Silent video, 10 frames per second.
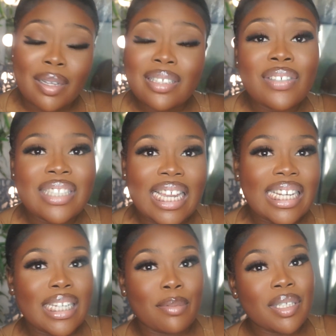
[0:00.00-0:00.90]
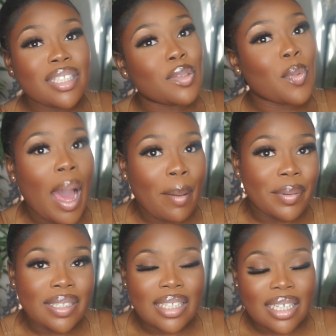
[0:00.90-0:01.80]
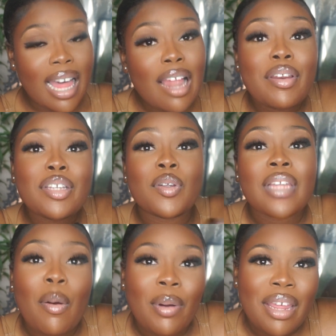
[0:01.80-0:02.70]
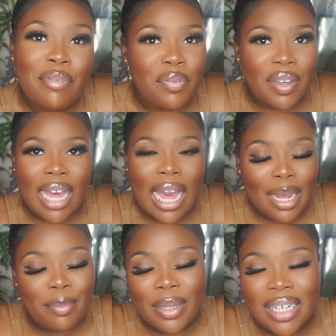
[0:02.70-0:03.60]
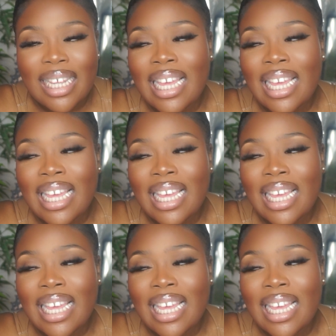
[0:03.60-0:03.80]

I was even telling him, this is what happened. Because I already told that one everything that happened.